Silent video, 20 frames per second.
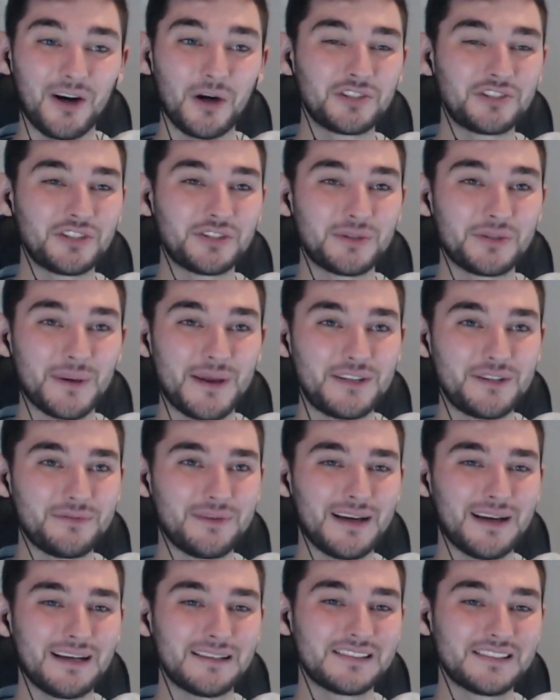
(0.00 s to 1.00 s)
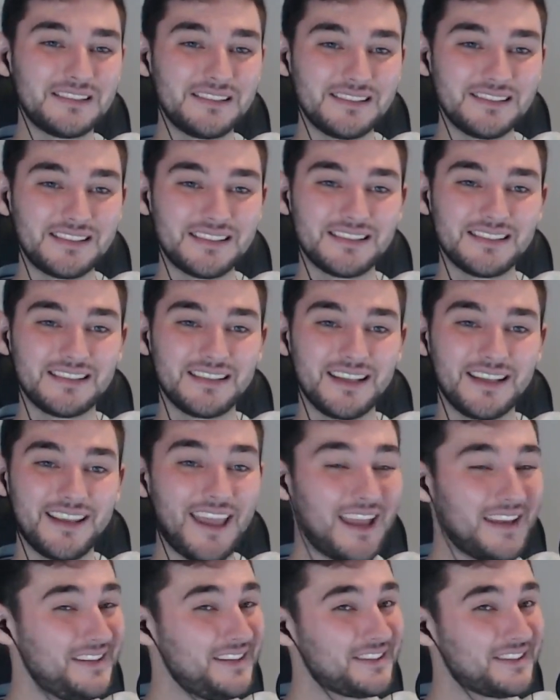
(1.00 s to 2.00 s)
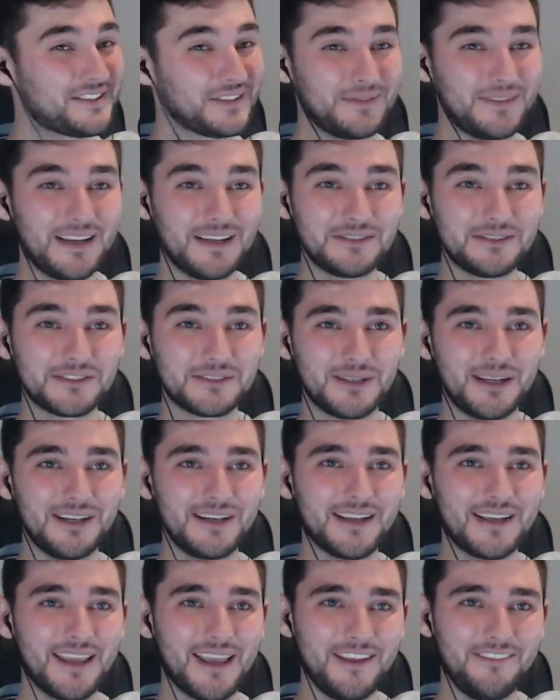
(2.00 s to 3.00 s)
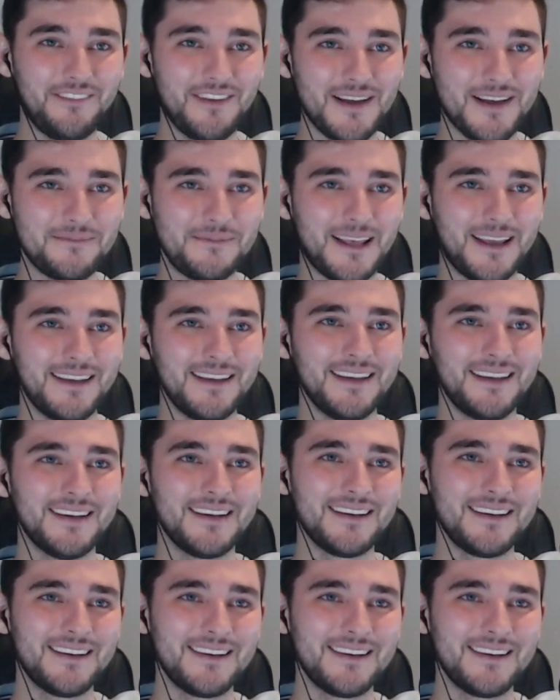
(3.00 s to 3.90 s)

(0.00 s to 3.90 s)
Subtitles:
Austria 22,000. Kenya's up there as well. Okay, fair play.